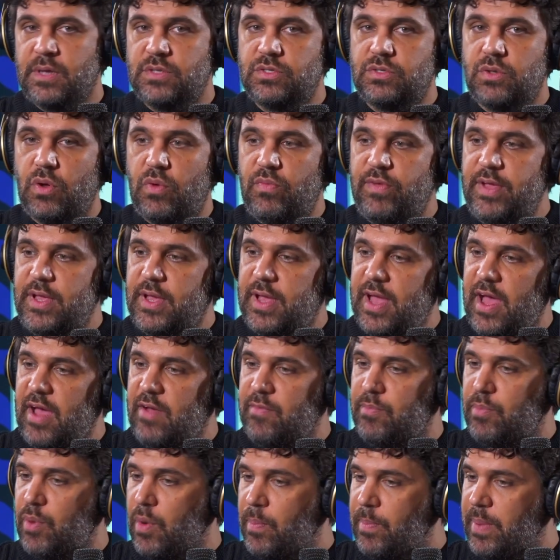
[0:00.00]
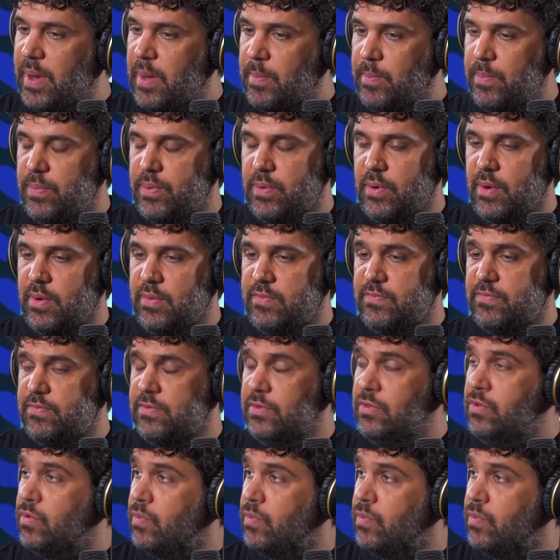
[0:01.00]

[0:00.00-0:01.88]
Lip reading: So we have pop-up of